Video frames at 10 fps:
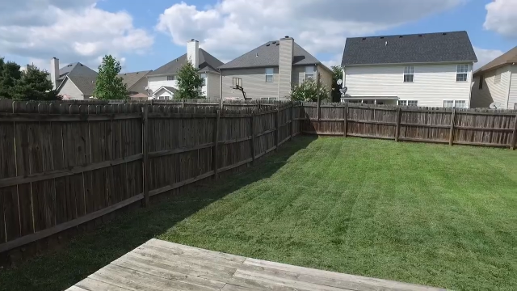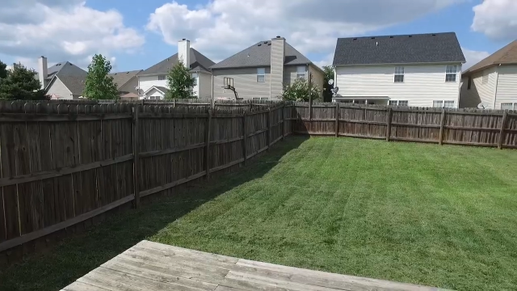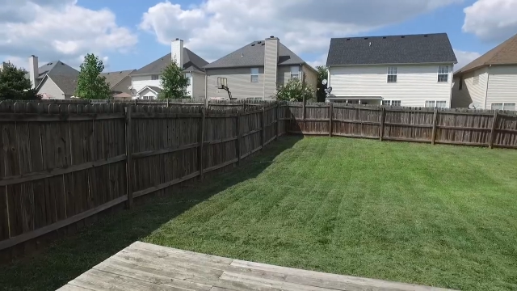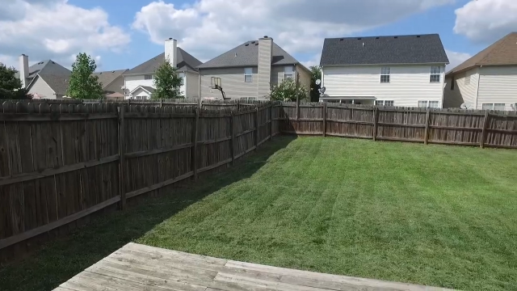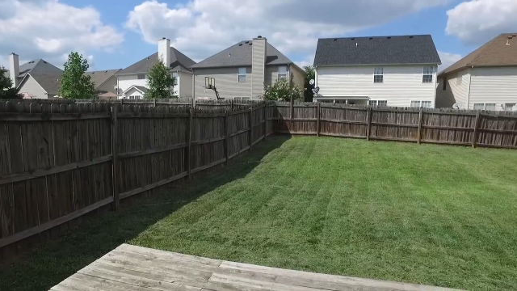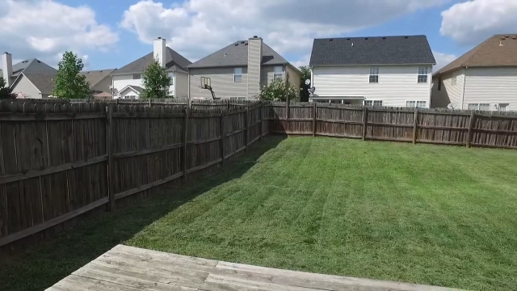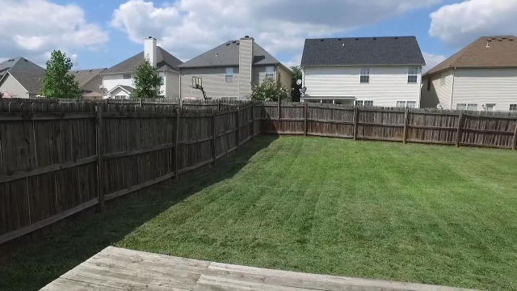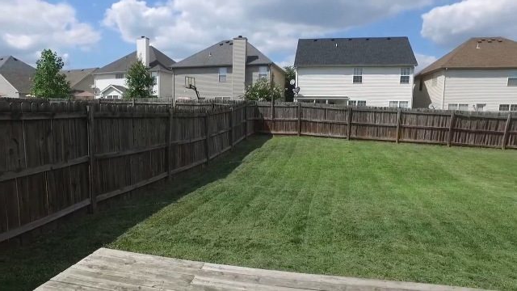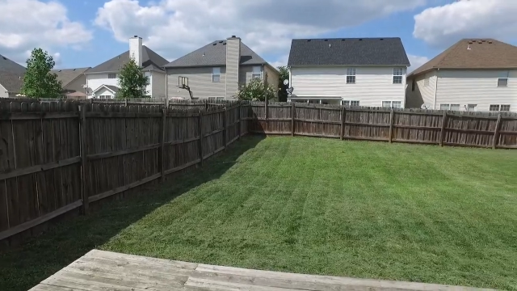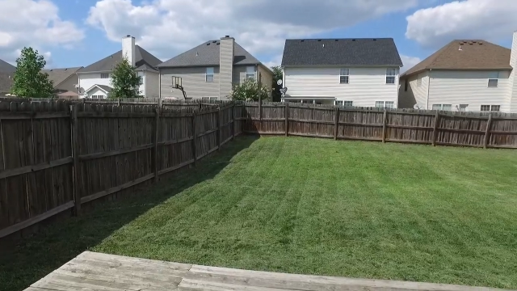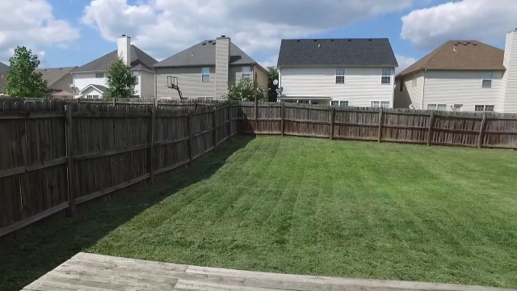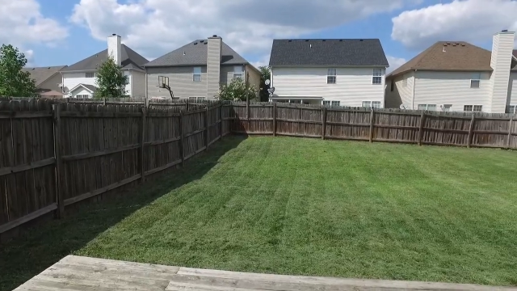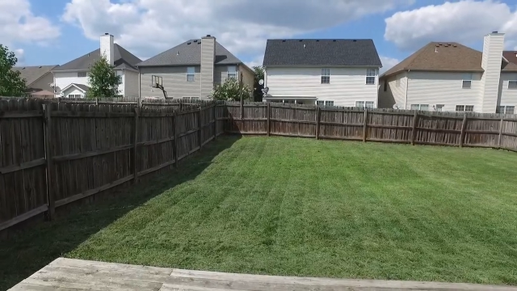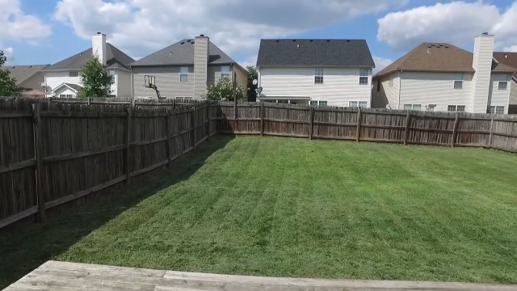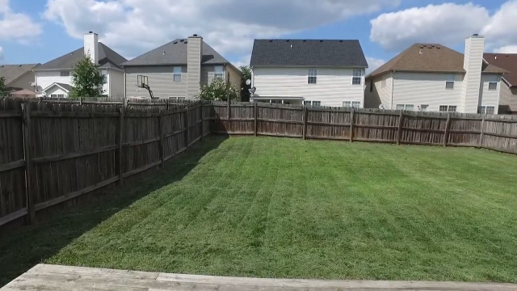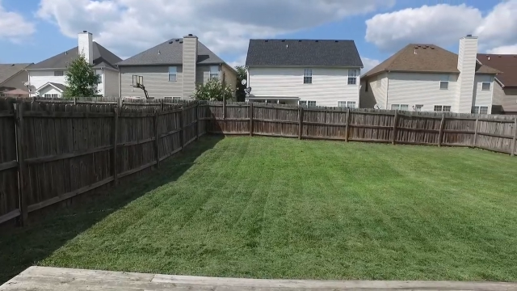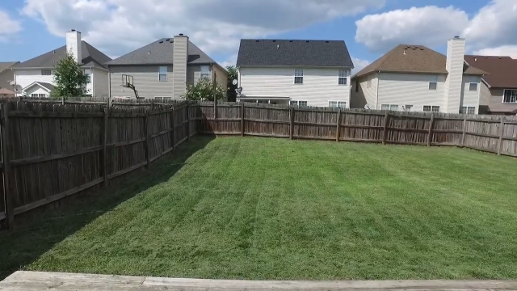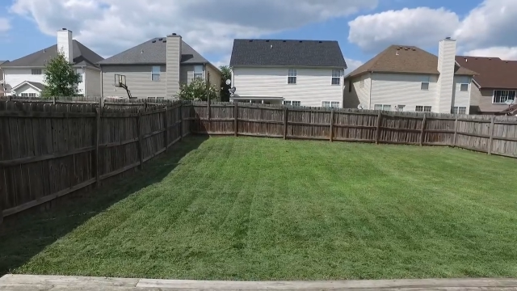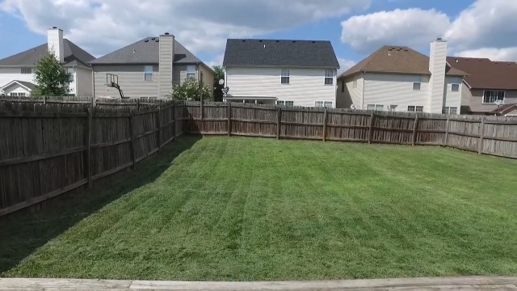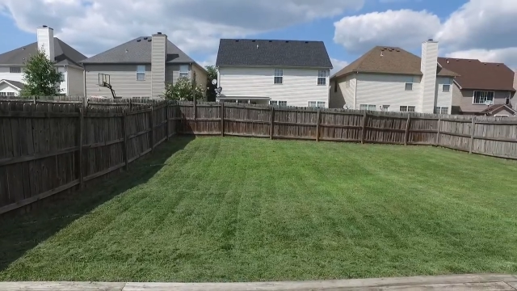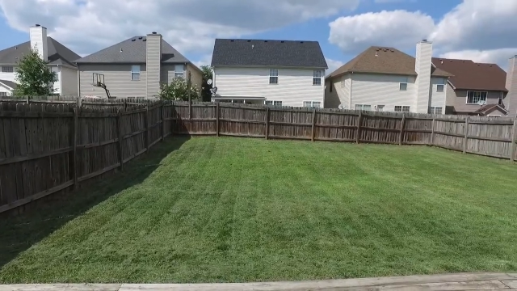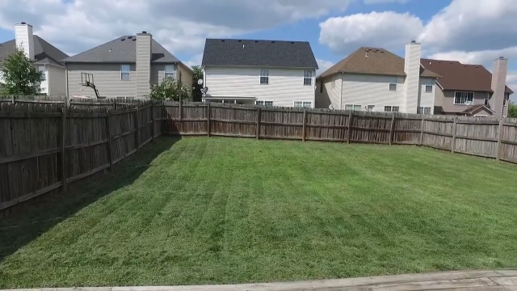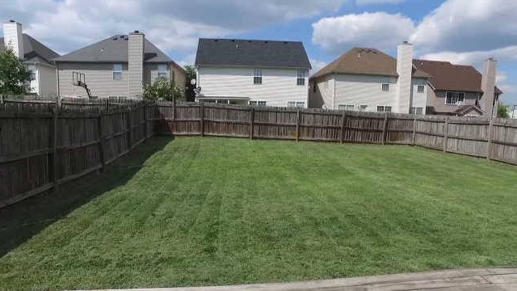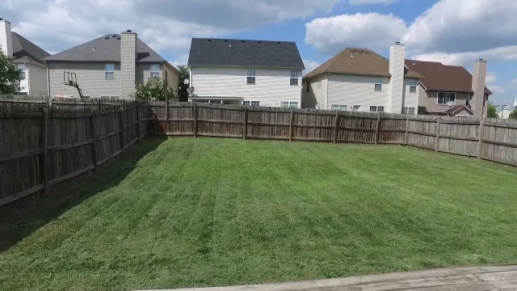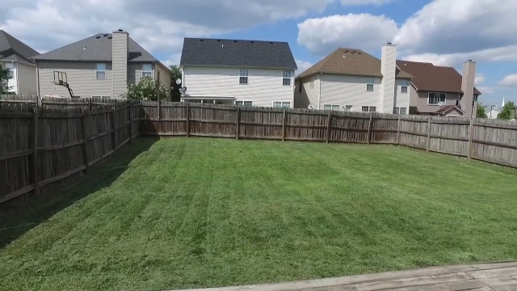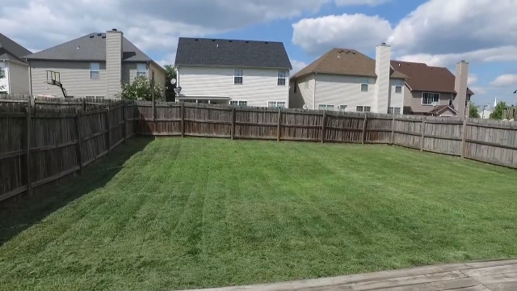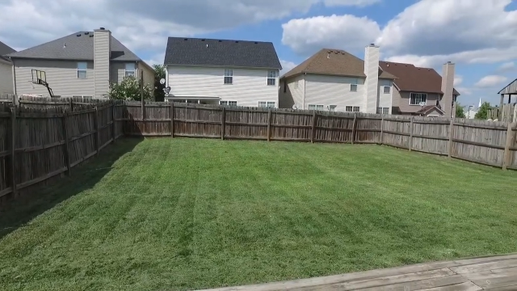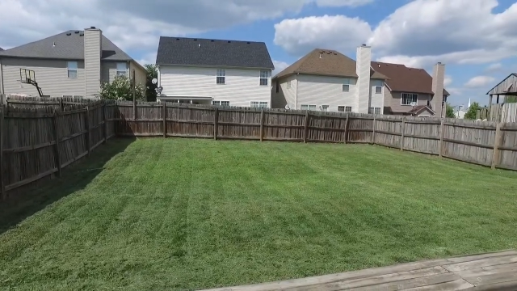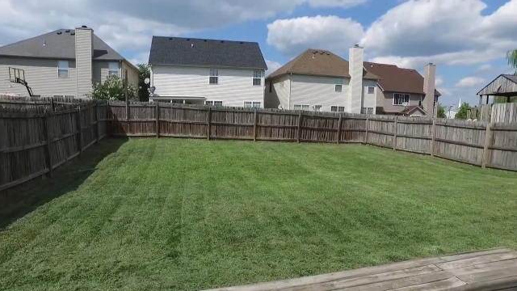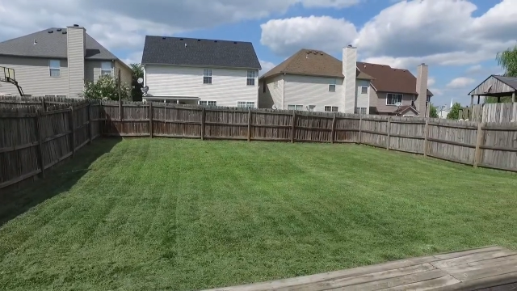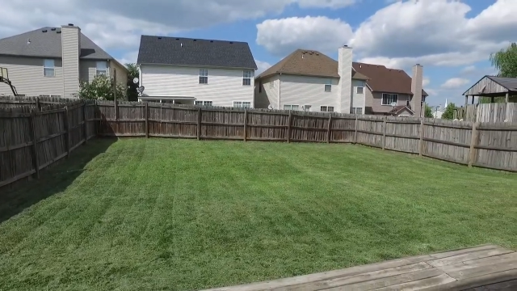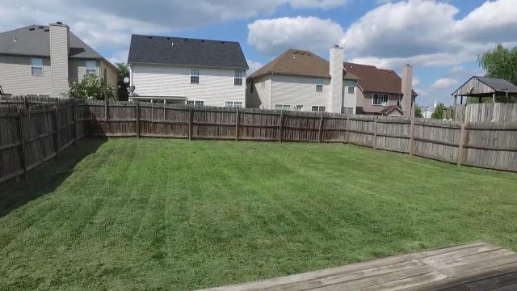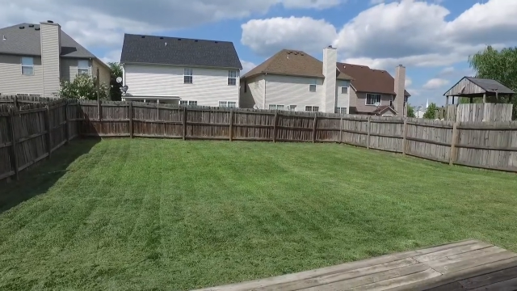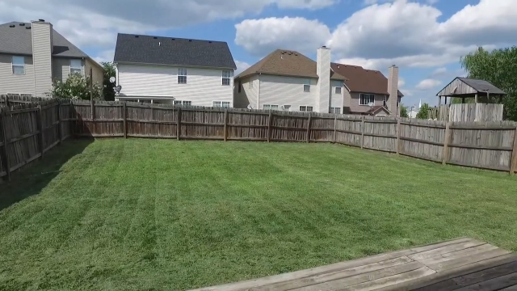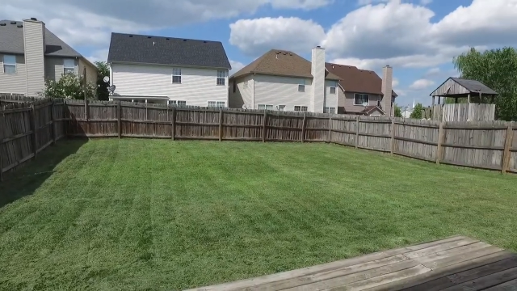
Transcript: Nobody's mouth can be seen.